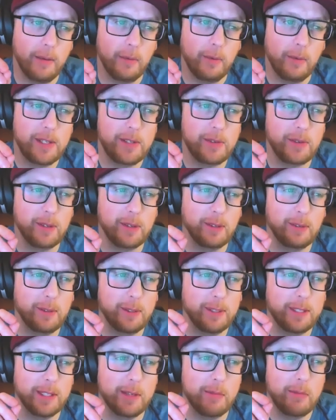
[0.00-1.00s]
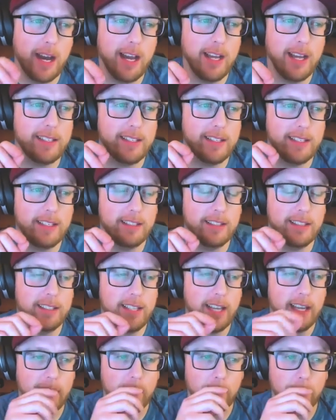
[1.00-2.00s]
which we'll we'll surmise in just a
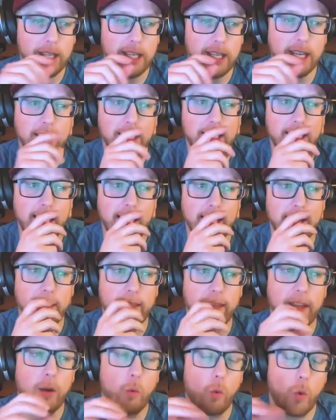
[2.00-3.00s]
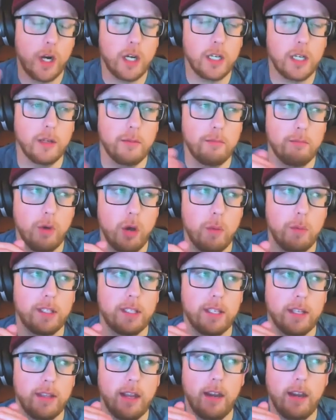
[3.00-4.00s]
second, but getting to that end, there were some
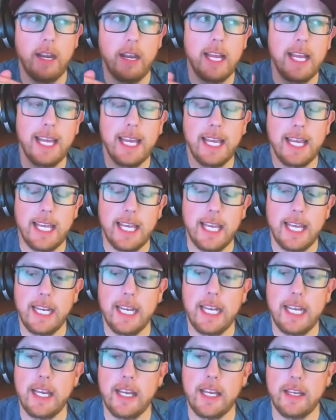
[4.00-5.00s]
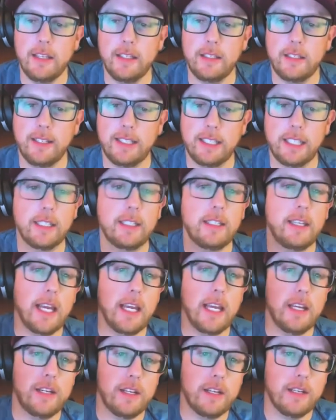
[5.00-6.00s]
moments in there in his
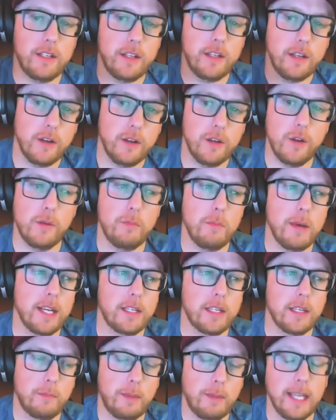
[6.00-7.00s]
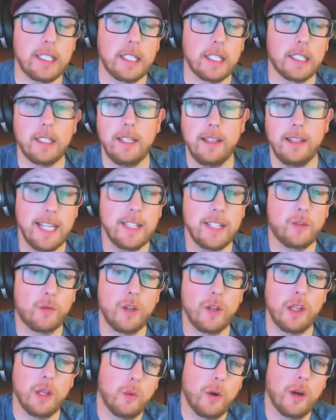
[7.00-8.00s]
stages. You know, you had mentioned basically, and that's
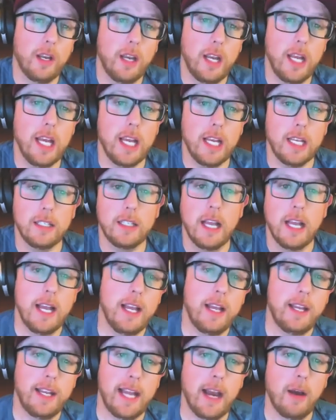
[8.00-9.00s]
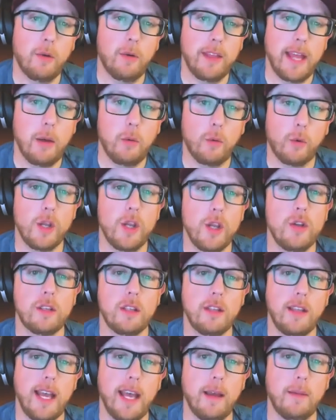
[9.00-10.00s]
really what it is. Now that we're
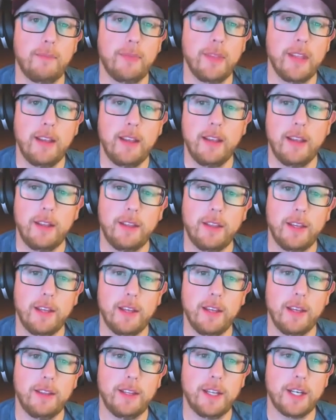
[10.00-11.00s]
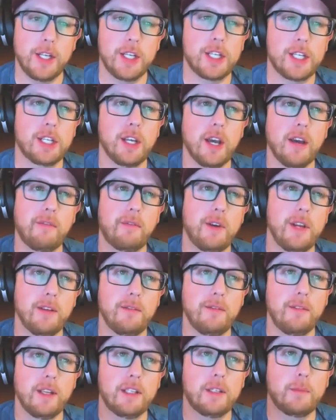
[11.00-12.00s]
using that the the discovery
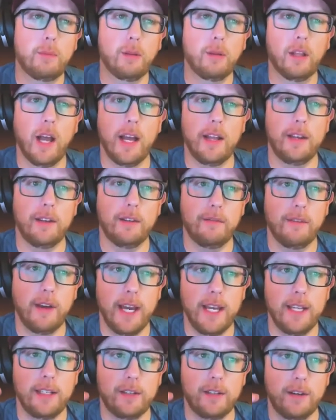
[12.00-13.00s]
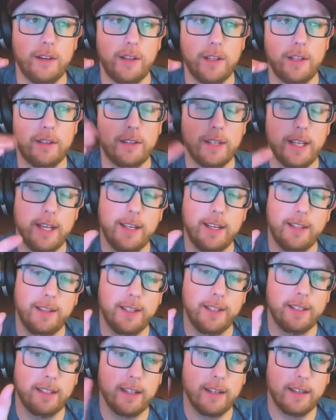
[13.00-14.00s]
of this plot device or this
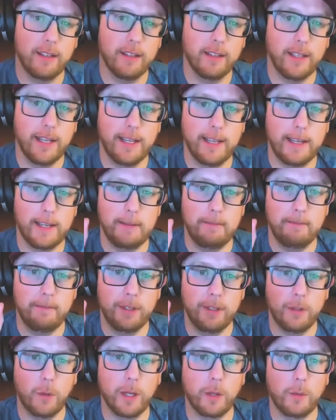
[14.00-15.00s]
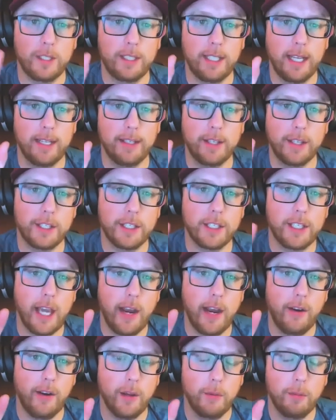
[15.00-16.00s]
this little uh, like we said the
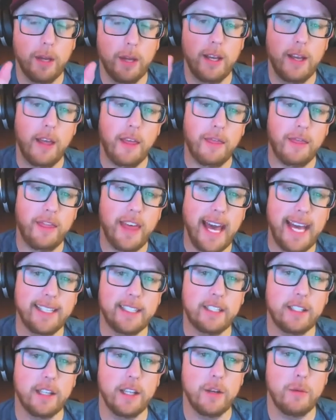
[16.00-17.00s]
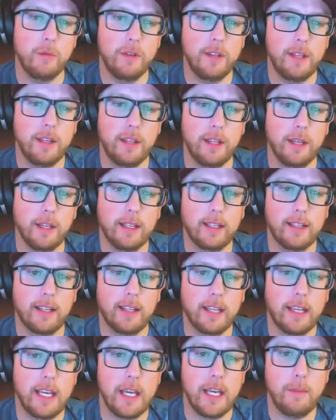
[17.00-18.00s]
scarab. That's the the the
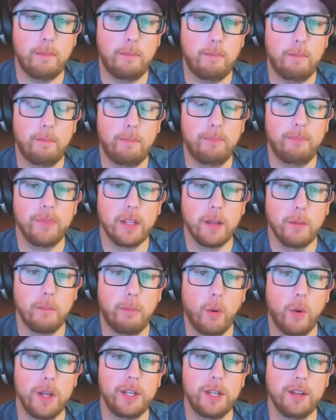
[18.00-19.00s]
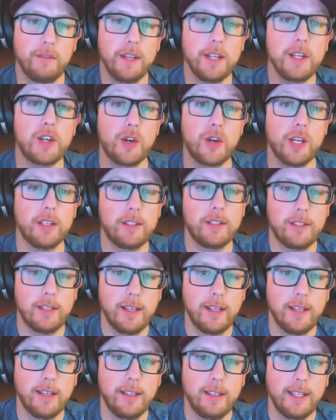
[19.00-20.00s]
key point of interest
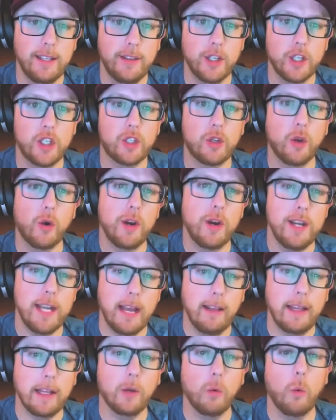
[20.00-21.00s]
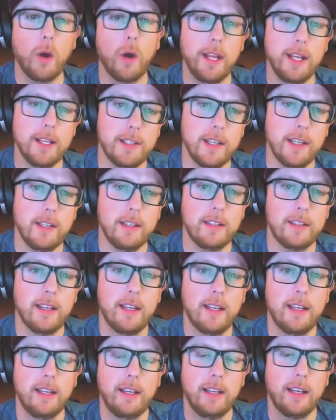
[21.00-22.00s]
in the story now. Like, what is it?
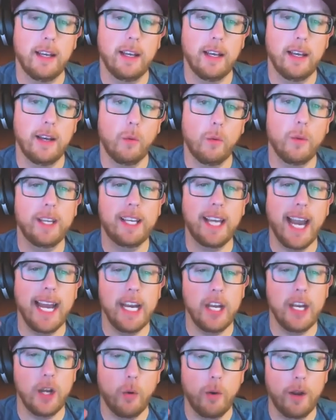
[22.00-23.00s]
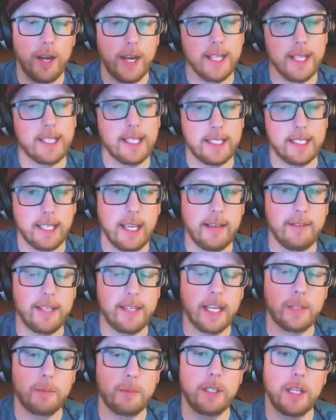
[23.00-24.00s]
Uh, we kind of know what it is because it gives
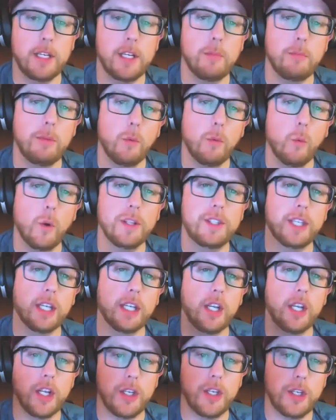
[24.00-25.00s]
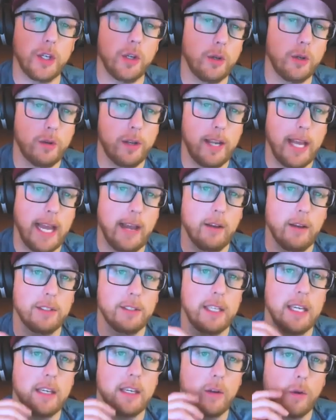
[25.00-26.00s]
exposition, but what's it going to do and how's
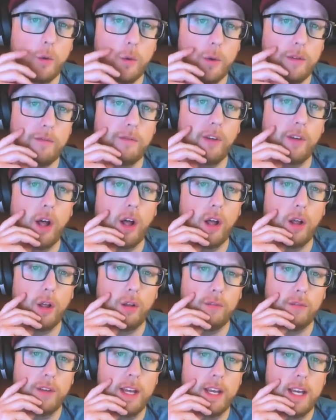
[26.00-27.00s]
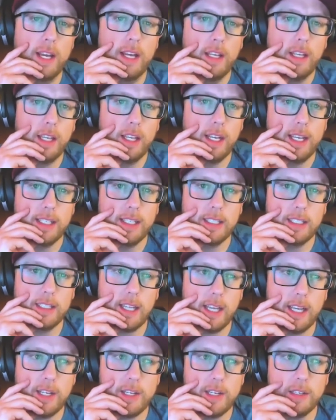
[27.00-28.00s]
he going to evolve in his
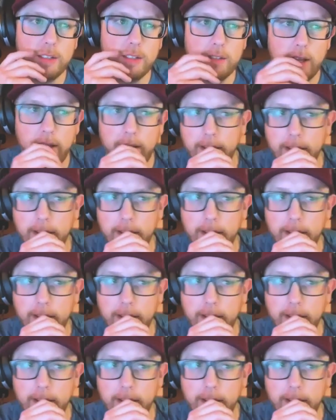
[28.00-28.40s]
stages?